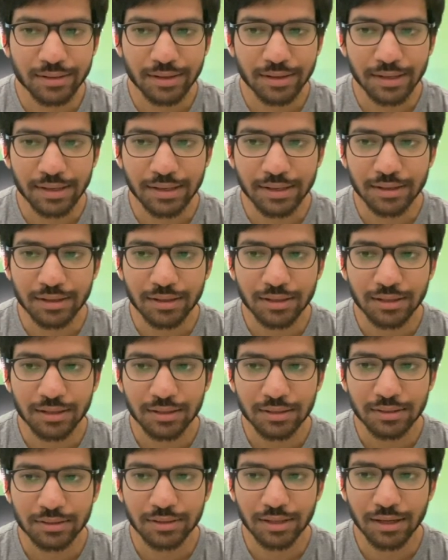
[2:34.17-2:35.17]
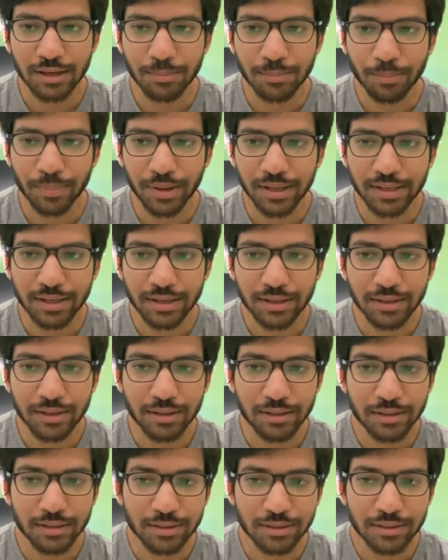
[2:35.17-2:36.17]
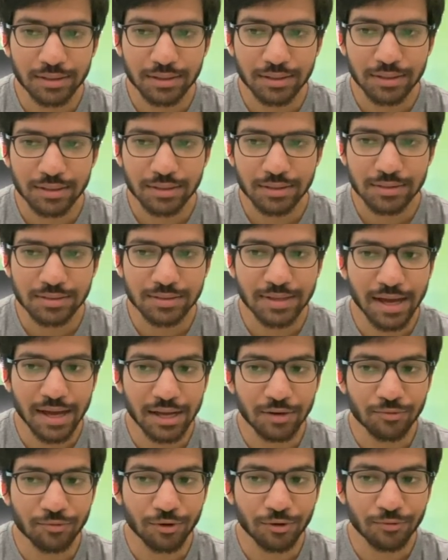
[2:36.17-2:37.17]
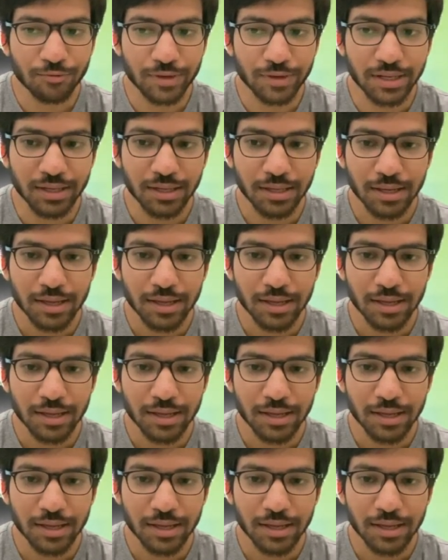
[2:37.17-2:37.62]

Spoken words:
click the button start for free,